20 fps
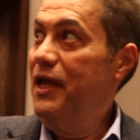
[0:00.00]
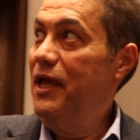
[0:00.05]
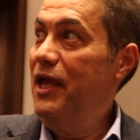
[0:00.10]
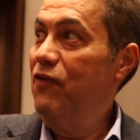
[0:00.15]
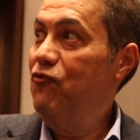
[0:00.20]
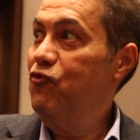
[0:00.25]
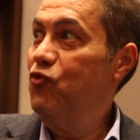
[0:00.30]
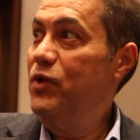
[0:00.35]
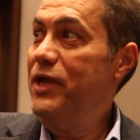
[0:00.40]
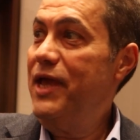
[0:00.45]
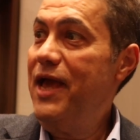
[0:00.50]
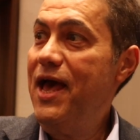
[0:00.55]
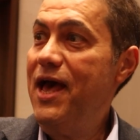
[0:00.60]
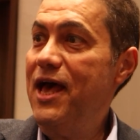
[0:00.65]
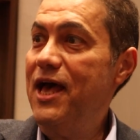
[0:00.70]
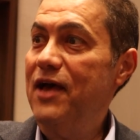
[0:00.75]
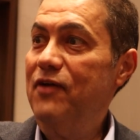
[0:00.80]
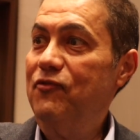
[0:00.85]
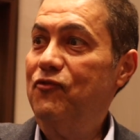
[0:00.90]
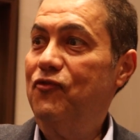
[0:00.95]
if we
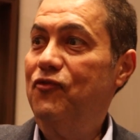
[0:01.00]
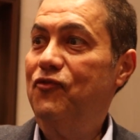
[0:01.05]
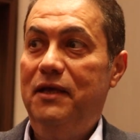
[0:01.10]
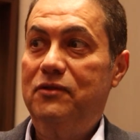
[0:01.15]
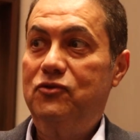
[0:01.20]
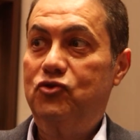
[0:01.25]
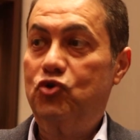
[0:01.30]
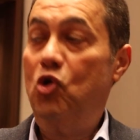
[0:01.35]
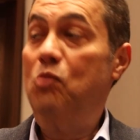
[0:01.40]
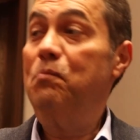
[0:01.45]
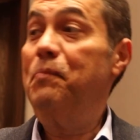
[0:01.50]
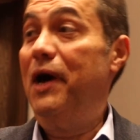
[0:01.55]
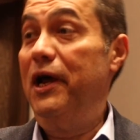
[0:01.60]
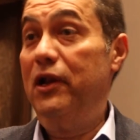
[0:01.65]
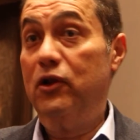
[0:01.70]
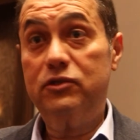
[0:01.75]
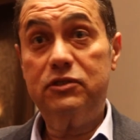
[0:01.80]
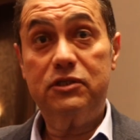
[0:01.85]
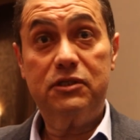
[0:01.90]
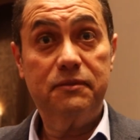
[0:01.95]
have drone
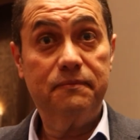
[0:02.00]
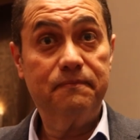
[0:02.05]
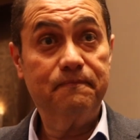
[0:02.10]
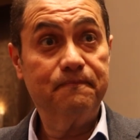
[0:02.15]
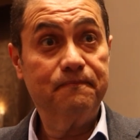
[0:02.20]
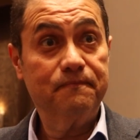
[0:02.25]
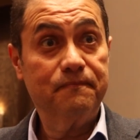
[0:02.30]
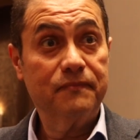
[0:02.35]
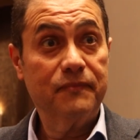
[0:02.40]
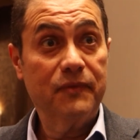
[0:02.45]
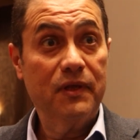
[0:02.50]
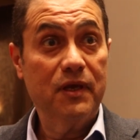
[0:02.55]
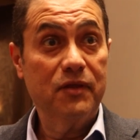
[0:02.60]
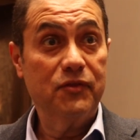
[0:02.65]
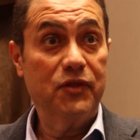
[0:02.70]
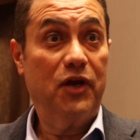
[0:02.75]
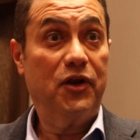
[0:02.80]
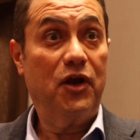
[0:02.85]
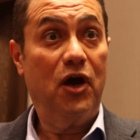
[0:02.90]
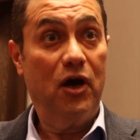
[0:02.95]
pilots
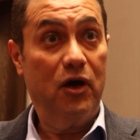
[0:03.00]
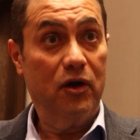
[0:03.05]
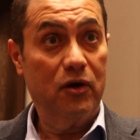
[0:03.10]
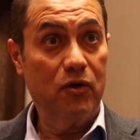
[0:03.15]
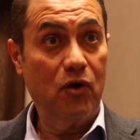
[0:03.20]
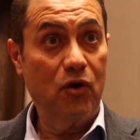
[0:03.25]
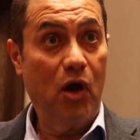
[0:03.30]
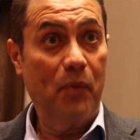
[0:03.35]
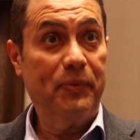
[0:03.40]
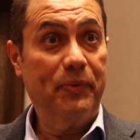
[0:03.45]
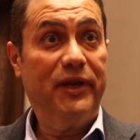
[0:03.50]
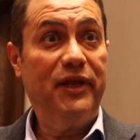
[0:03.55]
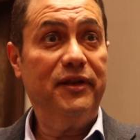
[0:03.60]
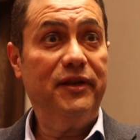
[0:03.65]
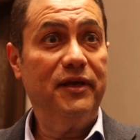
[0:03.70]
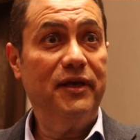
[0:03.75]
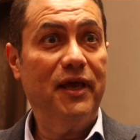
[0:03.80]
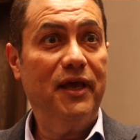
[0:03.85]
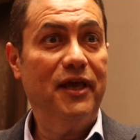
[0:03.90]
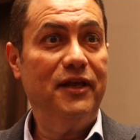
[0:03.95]
that are
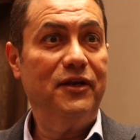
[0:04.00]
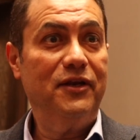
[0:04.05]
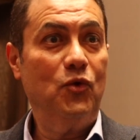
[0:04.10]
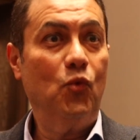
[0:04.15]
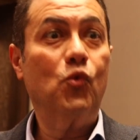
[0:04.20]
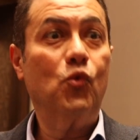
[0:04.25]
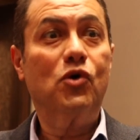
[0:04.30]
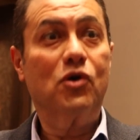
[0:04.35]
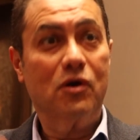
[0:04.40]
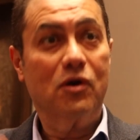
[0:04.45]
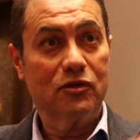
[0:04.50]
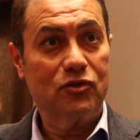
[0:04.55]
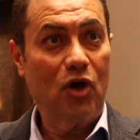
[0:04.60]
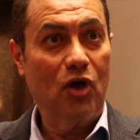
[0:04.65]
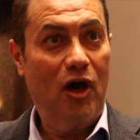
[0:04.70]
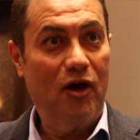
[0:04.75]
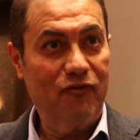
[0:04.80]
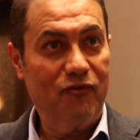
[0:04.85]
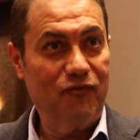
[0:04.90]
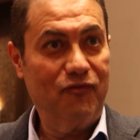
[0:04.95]
operating in the world
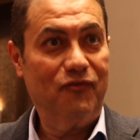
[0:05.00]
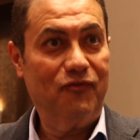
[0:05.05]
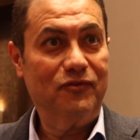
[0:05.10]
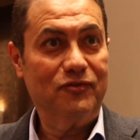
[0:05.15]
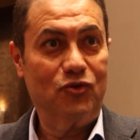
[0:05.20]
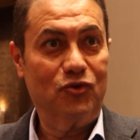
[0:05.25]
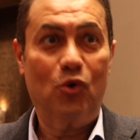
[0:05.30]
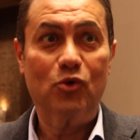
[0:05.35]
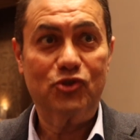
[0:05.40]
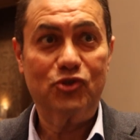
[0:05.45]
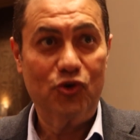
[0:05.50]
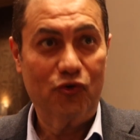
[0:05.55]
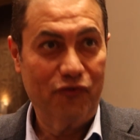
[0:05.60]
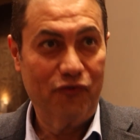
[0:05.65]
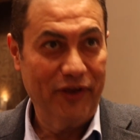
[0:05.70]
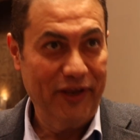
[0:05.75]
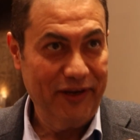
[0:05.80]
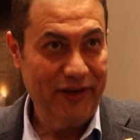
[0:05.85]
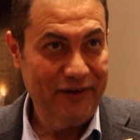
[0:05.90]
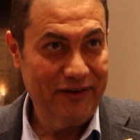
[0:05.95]
of drone
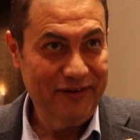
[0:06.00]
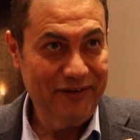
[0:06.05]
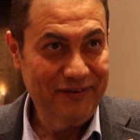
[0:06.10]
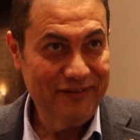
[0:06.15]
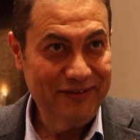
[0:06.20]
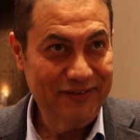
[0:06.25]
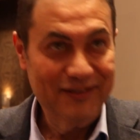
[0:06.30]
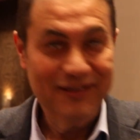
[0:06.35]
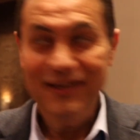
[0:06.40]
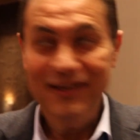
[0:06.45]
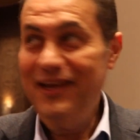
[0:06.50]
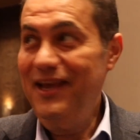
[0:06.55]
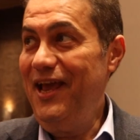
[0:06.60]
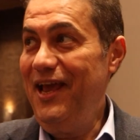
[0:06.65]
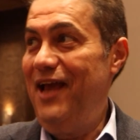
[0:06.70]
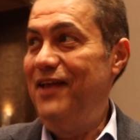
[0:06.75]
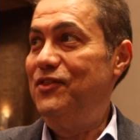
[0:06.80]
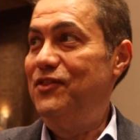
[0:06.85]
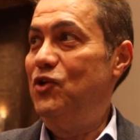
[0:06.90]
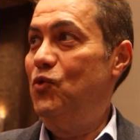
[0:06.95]
surveying,
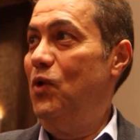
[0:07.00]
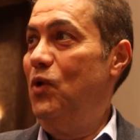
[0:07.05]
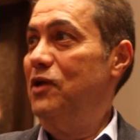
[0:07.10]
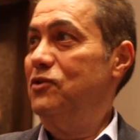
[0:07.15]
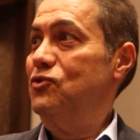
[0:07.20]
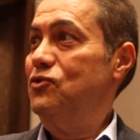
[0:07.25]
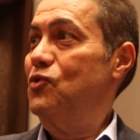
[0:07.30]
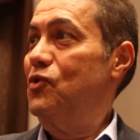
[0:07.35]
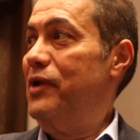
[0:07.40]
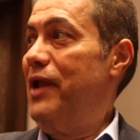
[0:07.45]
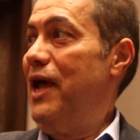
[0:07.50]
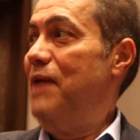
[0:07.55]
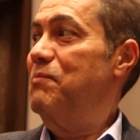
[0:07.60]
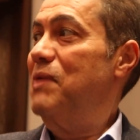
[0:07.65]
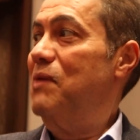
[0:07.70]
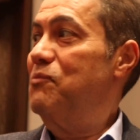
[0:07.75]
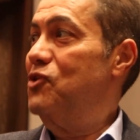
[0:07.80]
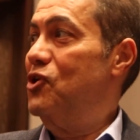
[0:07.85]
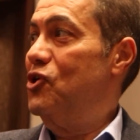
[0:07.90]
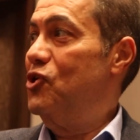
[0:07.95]
and you want to climb
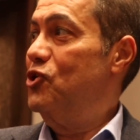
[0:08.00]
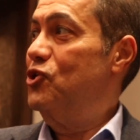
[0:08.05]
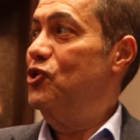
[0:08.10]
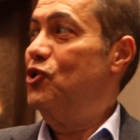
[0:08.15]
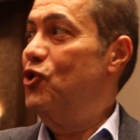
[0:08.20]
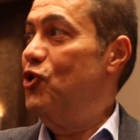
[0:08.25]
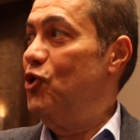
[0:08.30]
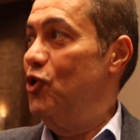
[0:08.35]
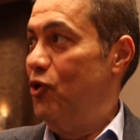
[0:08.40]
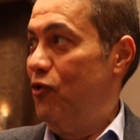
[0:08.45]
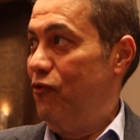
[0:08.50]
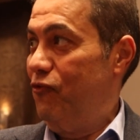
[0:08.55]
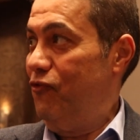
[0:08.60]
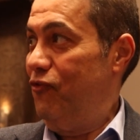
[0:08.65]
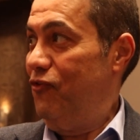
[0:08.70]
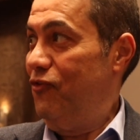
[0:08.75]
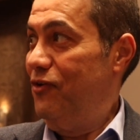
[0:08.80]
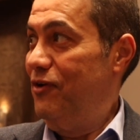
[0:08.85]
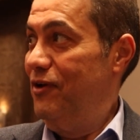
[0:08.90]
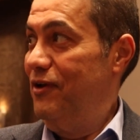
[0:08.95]
up the learning
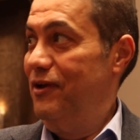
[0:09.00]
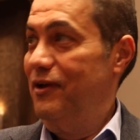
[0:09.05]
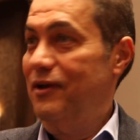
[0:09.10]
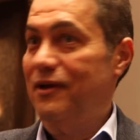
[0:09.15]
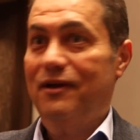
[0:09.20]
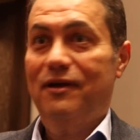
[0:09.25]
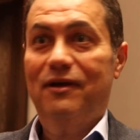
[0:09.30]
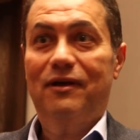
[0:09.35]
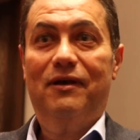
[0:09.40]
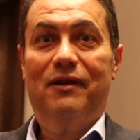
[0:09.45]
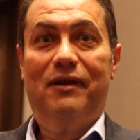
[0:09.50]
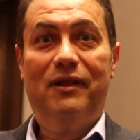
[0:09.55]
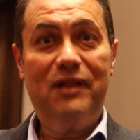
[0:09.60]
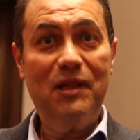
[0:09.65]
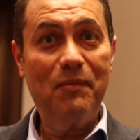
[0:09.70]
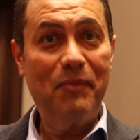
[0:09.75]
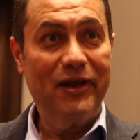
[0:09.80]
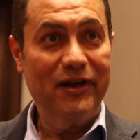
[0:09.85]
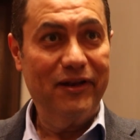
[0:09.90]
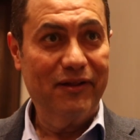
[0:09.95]
curve
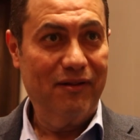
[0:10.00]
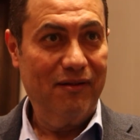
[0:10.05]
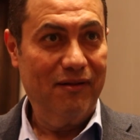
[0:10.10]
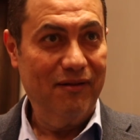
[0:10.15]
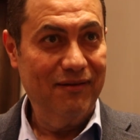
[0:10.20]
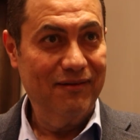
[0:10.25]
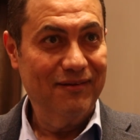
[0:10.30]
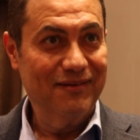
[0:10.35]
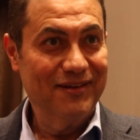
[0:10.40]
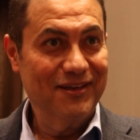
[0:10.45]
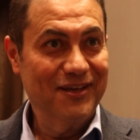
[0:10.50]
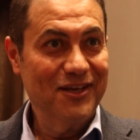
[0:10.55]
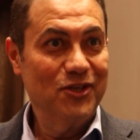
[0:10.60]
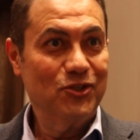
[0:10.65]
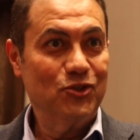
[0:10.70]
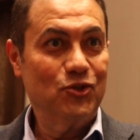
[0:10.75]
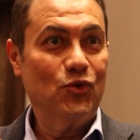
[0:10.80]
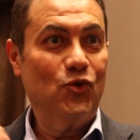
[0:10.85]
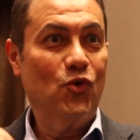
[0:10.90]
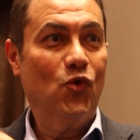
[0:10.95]
little by little
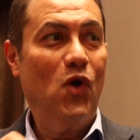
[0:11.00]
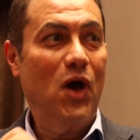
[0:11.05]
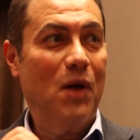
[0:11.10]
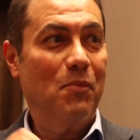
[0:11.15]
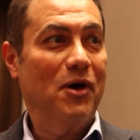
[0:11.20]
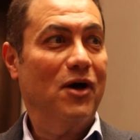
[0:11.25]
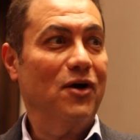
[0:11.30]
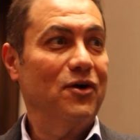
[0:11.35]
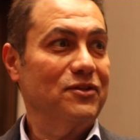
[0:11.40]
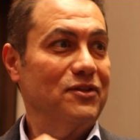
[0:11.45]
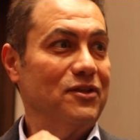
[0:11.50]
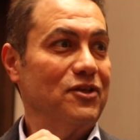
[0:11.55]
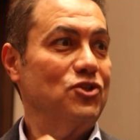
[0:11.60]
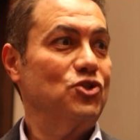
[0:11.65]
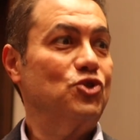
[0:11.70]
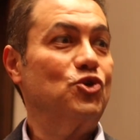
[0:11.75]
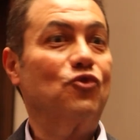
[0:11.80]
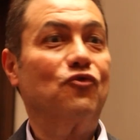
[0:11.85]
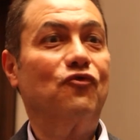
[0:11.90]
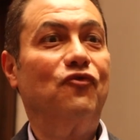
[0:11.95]
to know about the
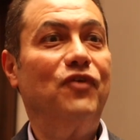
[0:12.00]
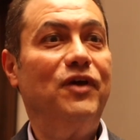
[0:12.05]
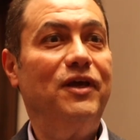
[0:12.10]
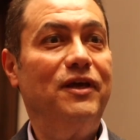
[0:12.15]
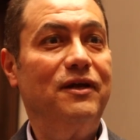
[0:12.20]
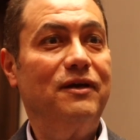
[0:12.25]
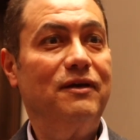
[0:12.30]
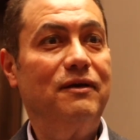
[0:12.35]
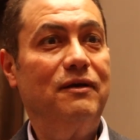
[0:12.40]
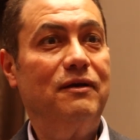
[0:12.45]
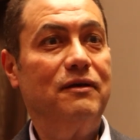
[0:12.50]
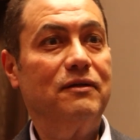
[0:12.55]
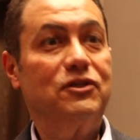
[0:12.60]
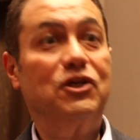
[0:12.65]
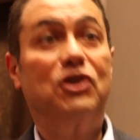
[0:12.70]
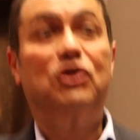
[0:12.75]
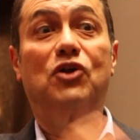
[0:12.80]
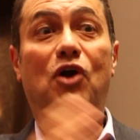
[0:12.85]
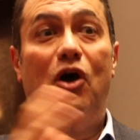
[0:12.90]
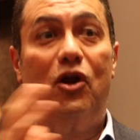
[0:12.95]
surveying
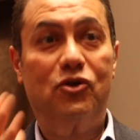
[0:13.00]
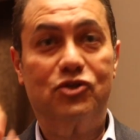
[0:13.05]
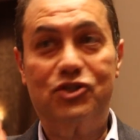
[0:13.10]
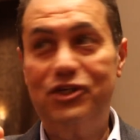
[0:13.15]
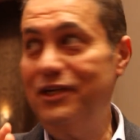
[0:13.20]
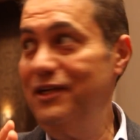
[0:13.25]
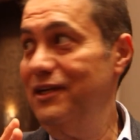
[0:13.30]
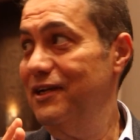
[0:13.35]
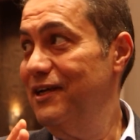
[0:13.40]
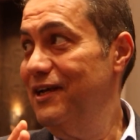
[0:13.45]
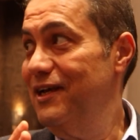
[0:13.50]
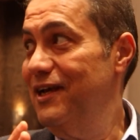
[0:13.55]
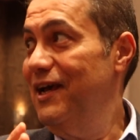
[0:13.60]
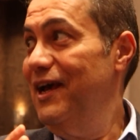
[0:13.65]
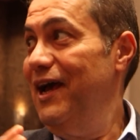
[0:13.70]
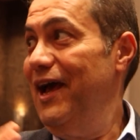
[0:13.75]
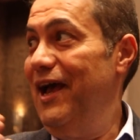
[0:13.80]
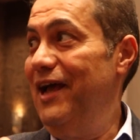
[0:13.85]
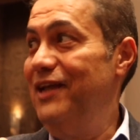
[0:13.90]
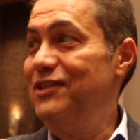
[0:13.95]
technology
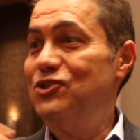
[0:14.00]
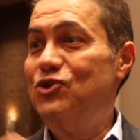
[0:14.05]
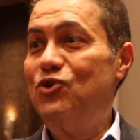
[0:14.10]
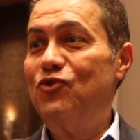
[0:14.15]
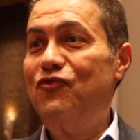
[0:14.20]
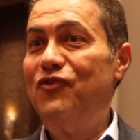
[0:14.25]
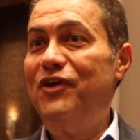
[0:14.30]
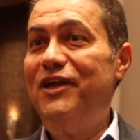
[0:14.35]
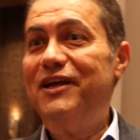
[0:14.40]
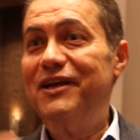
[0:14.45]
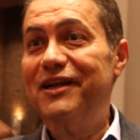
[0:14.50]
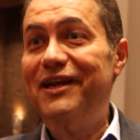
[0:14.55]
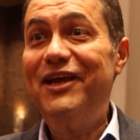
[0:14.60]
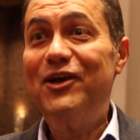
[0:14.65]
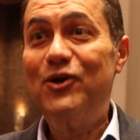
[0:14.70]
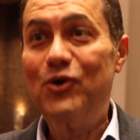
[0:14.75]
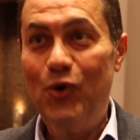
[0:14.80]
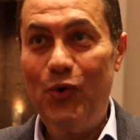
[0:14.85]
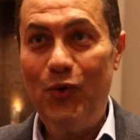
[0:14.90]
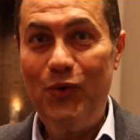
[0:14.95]
and surveying
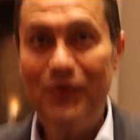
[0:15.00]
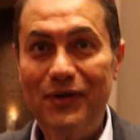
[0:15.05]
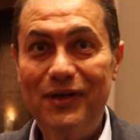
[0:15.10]
lingo,